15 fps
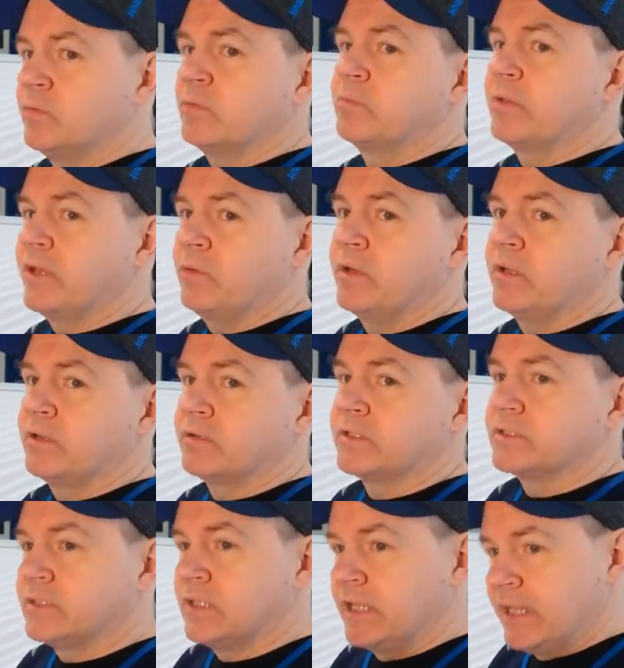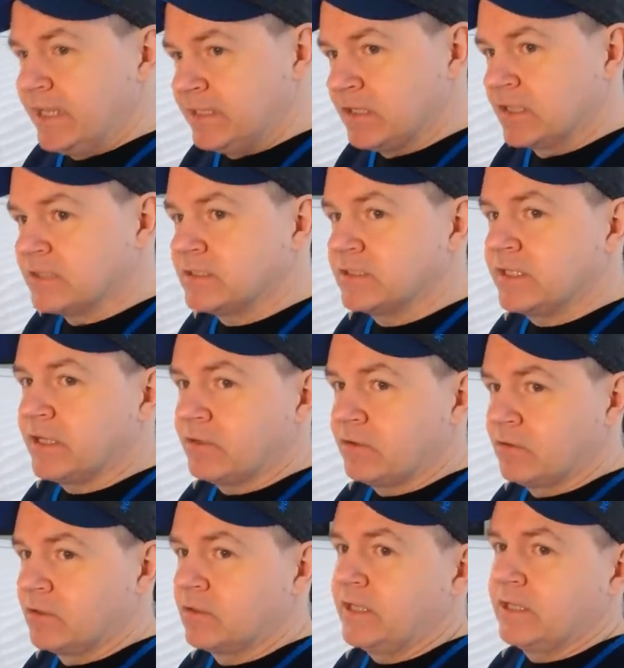with Blake Wheeler is he doesn't get
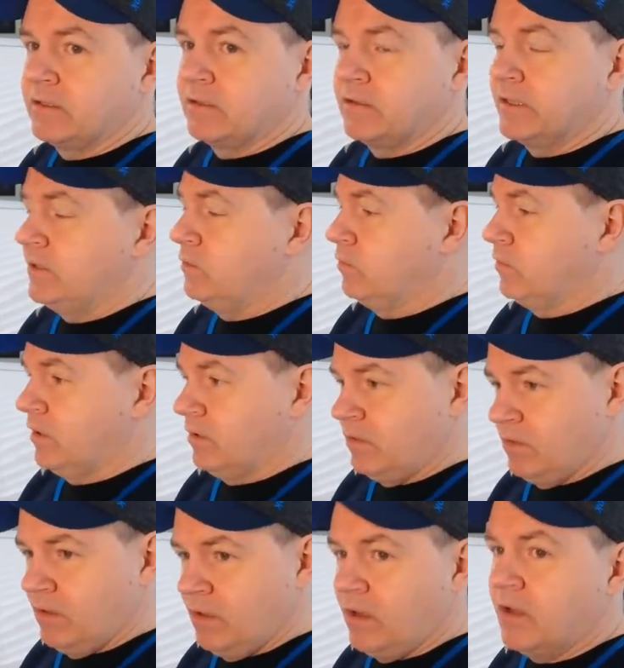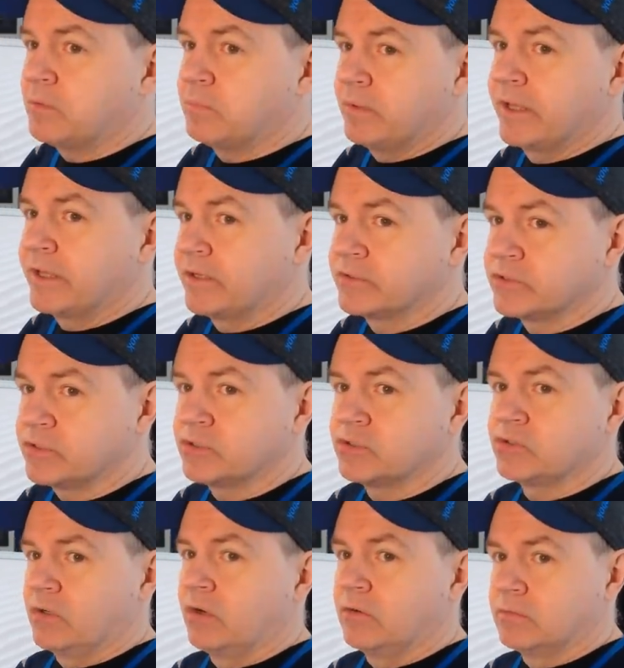hurt in a league where a lot of players
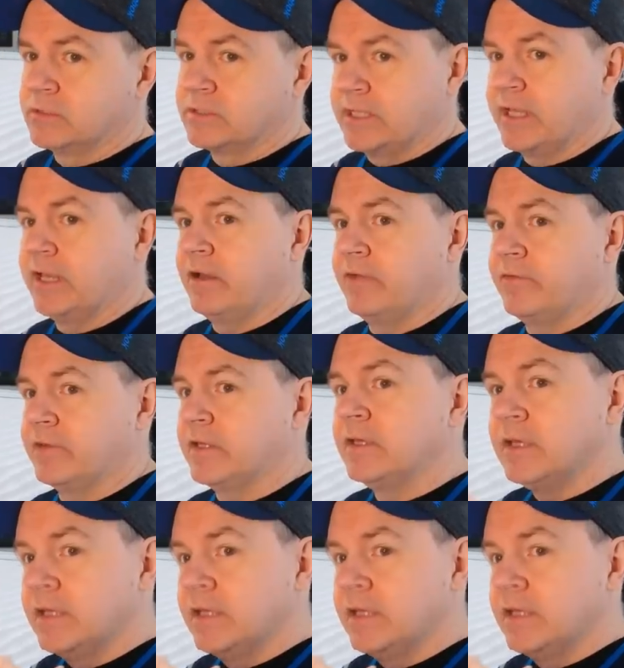struggle with staying healthy.